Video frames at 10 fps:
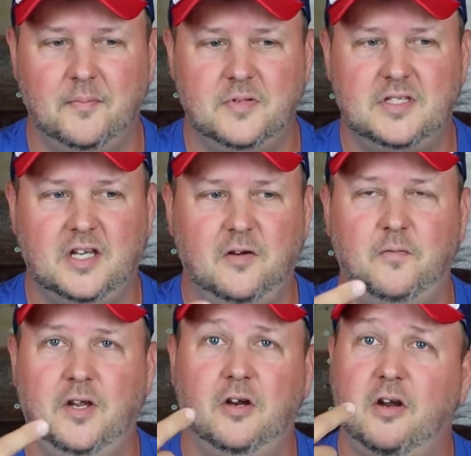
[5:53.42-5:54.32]
stick your
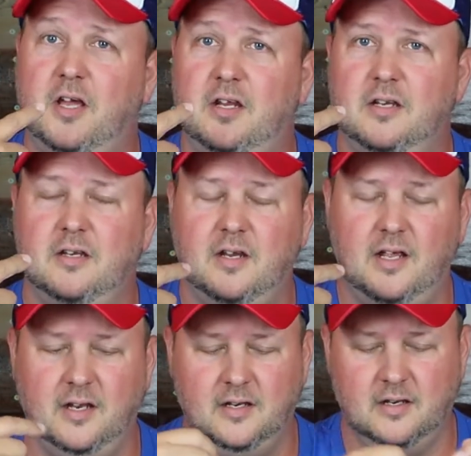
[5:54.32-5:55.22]
finger in
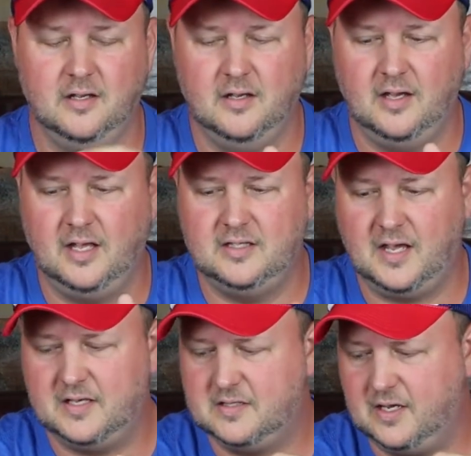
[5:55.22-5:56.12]
and
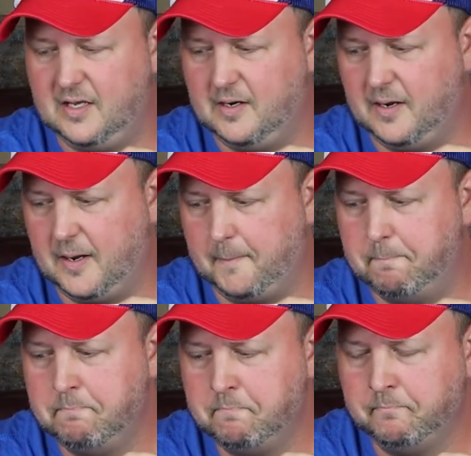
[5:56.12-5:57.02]
taste it. I'm